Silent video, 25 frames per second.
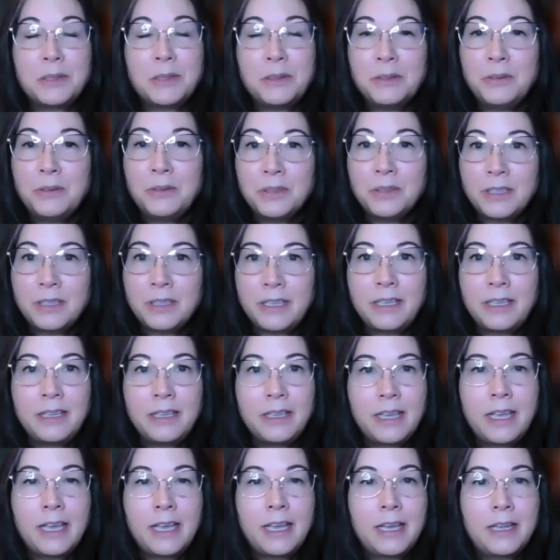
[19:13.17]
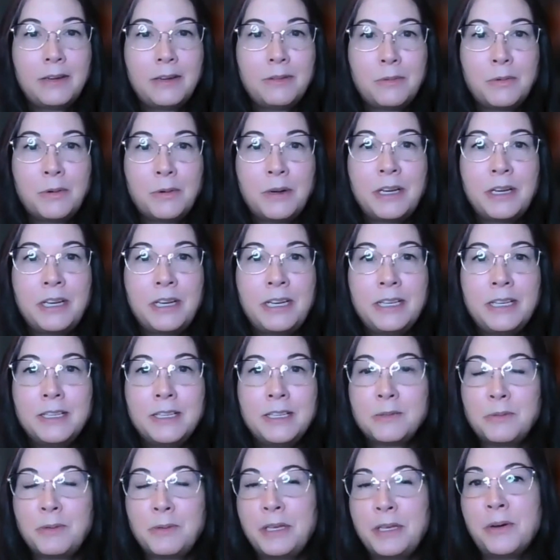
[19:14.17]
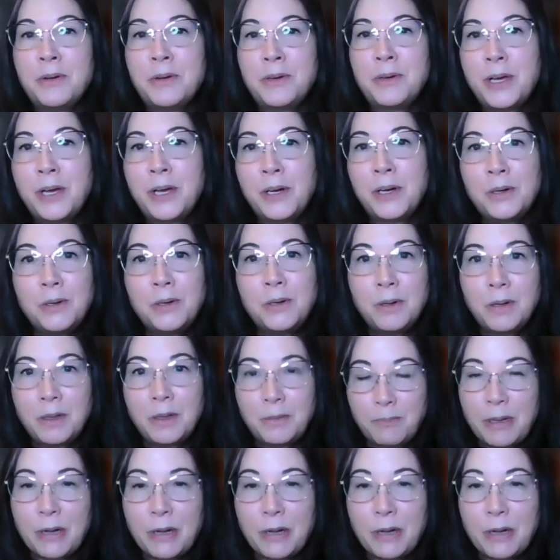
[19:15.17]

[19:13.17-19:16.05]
Absolutely. And what it is, we don't know,